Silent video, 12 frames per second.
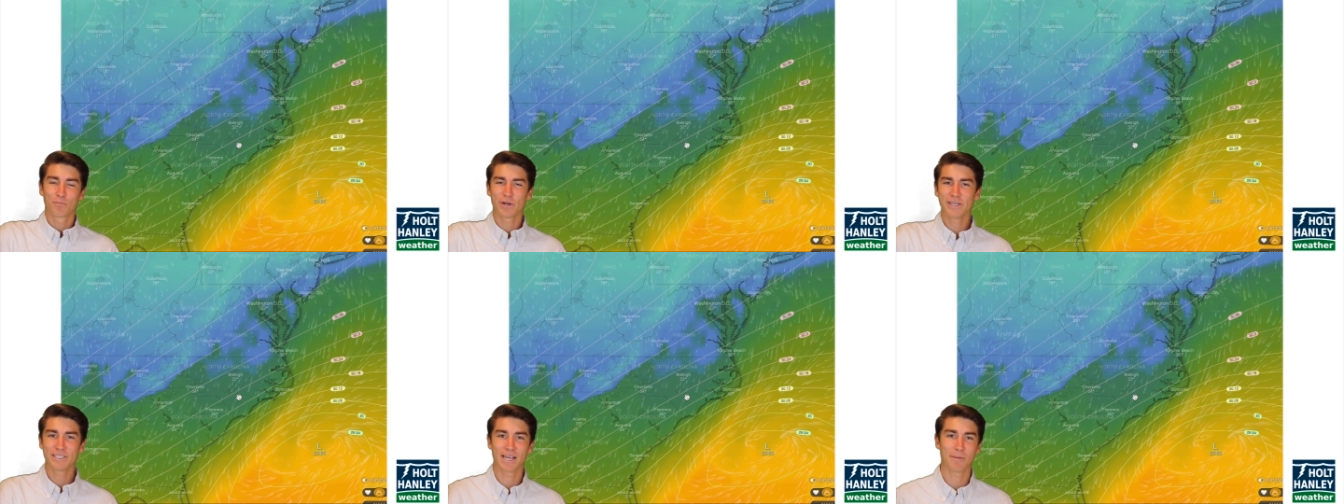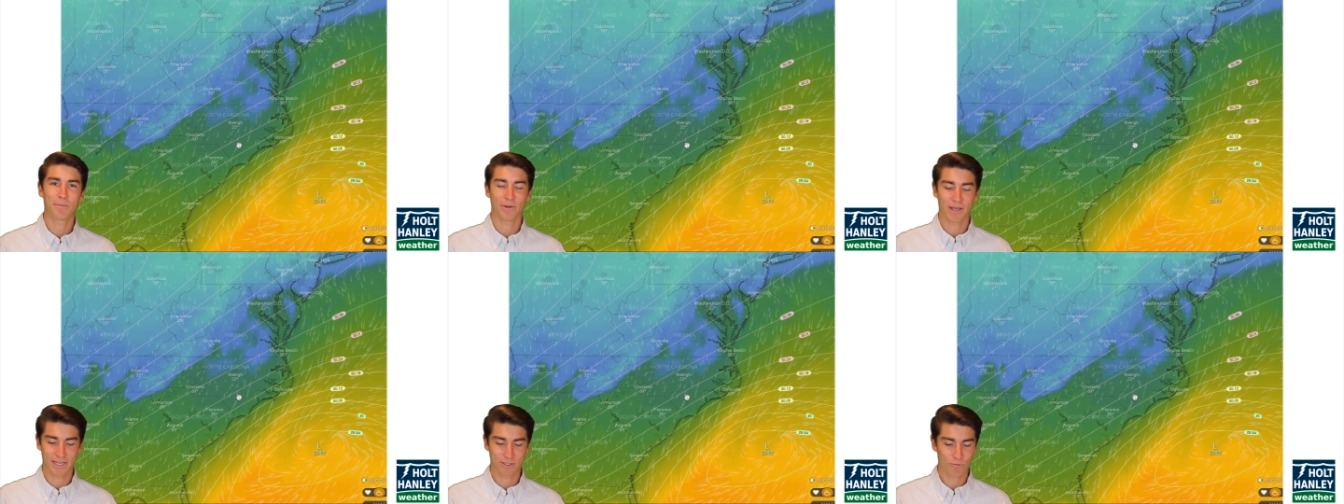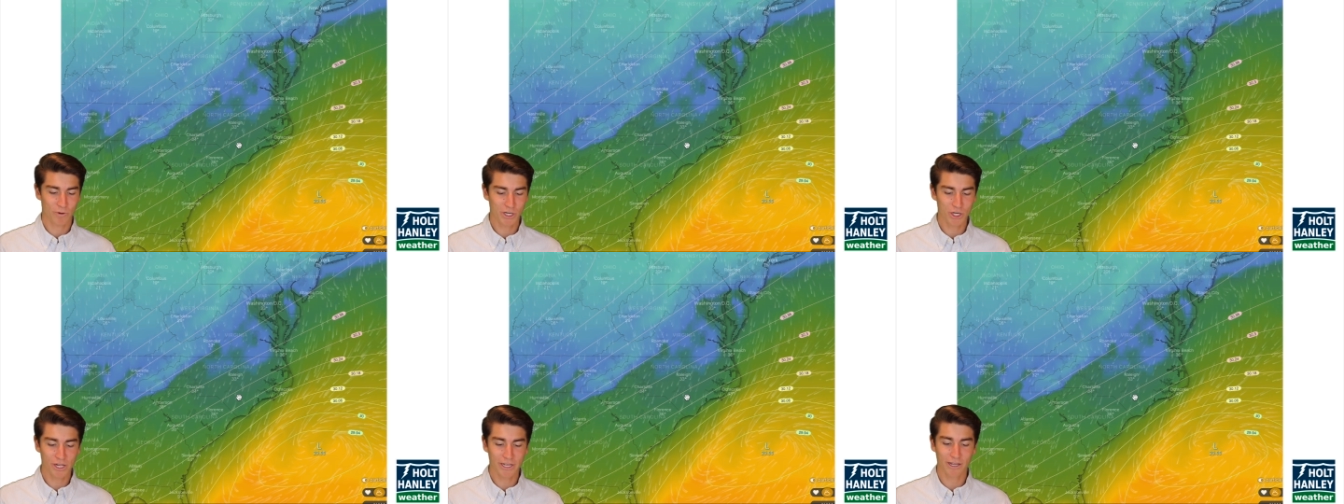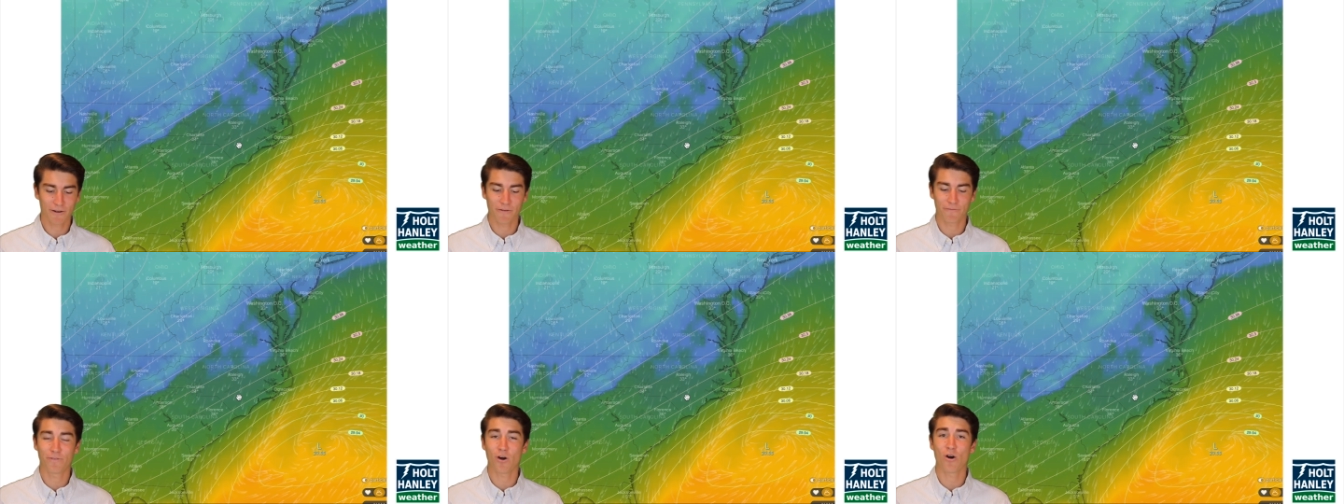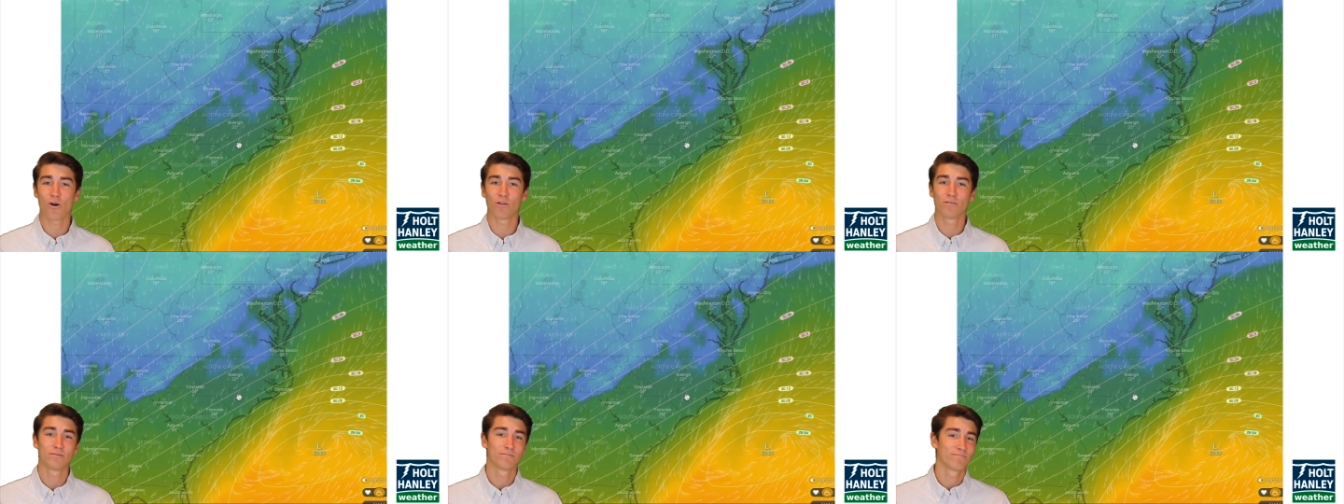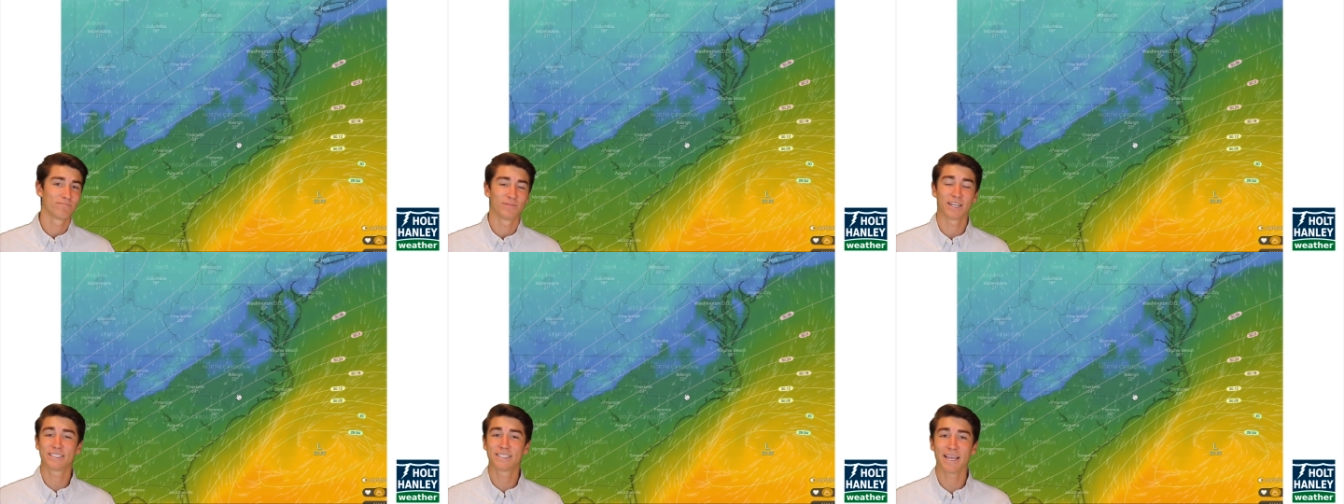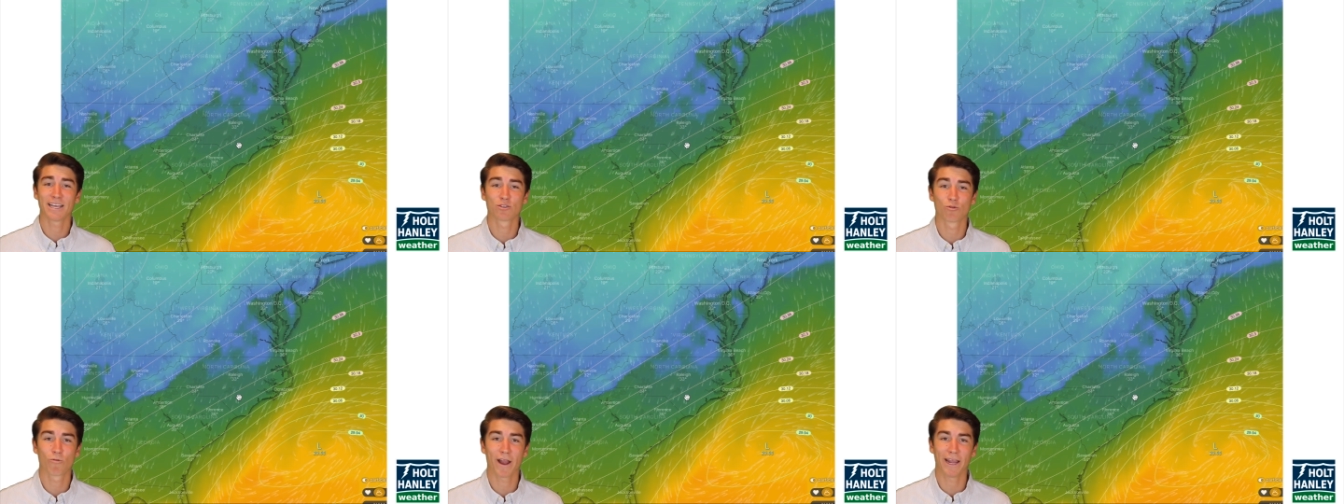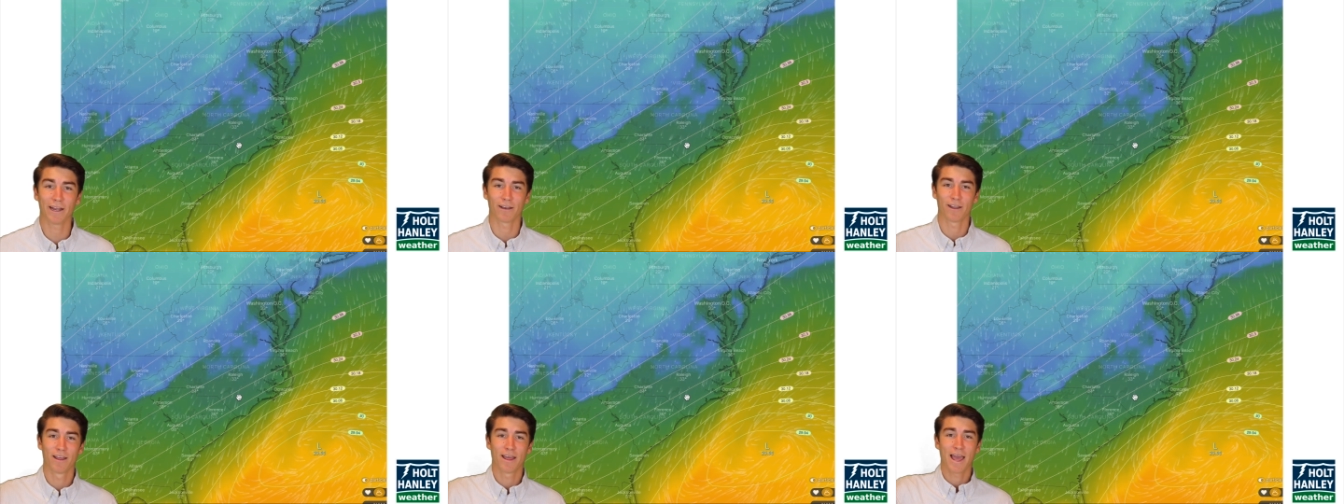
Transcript: Precip is originally going to fall, let's say, as rain.